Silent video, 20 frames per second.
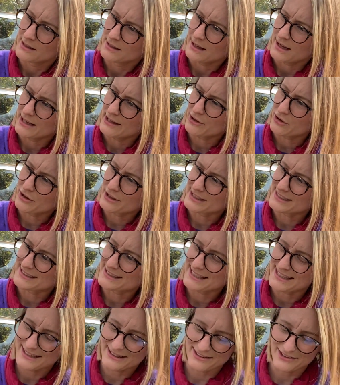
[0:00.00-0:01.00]
already
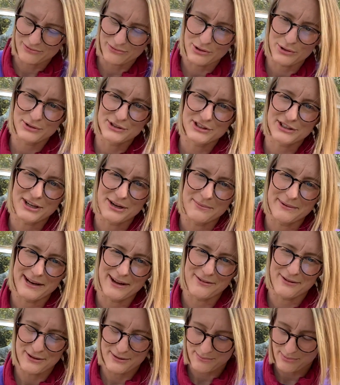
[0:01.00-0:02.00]
see the roots coming
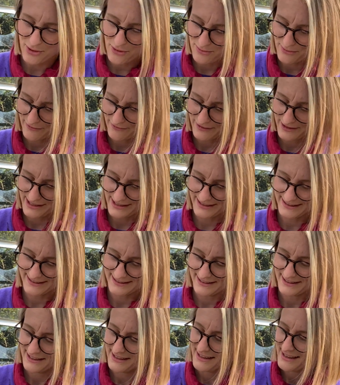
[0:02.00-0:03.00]
out at the bottom of these.
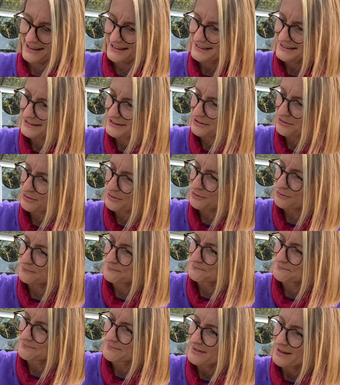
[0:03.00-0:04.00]
So
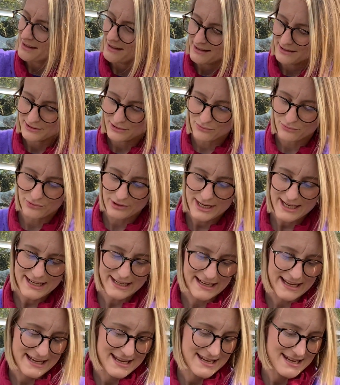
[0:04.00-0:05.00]

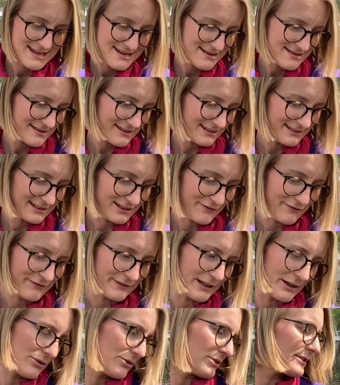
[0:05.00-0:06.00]
really, the
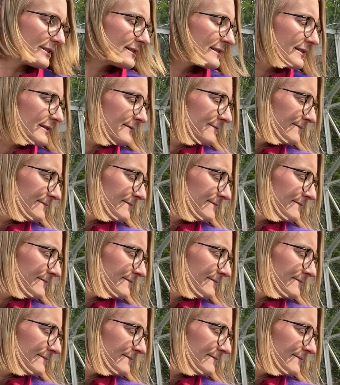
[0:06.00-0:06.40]
sunflowers